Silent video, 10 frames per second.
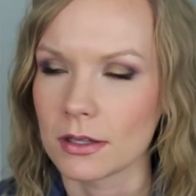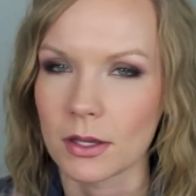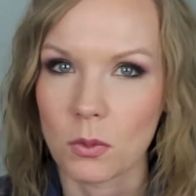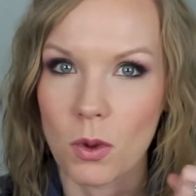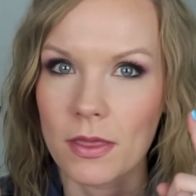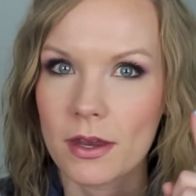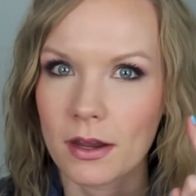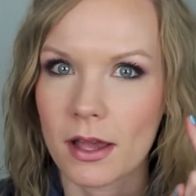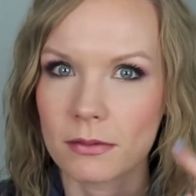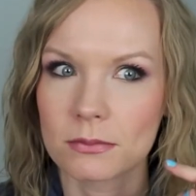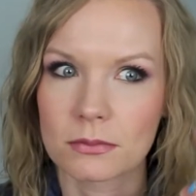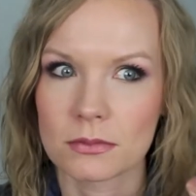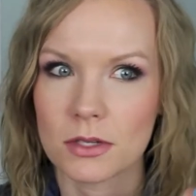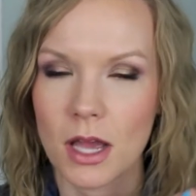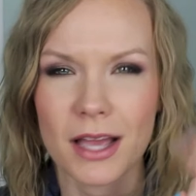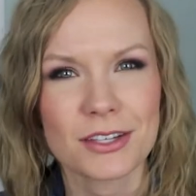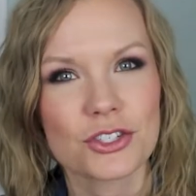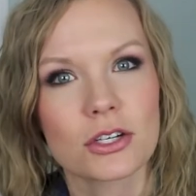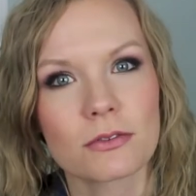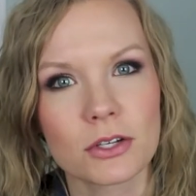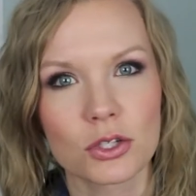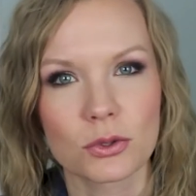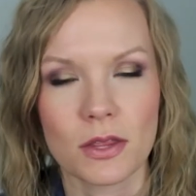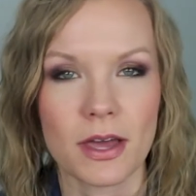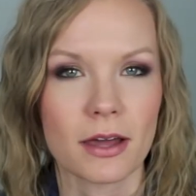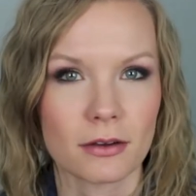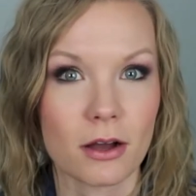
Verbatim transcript: like one that I, I should have included that.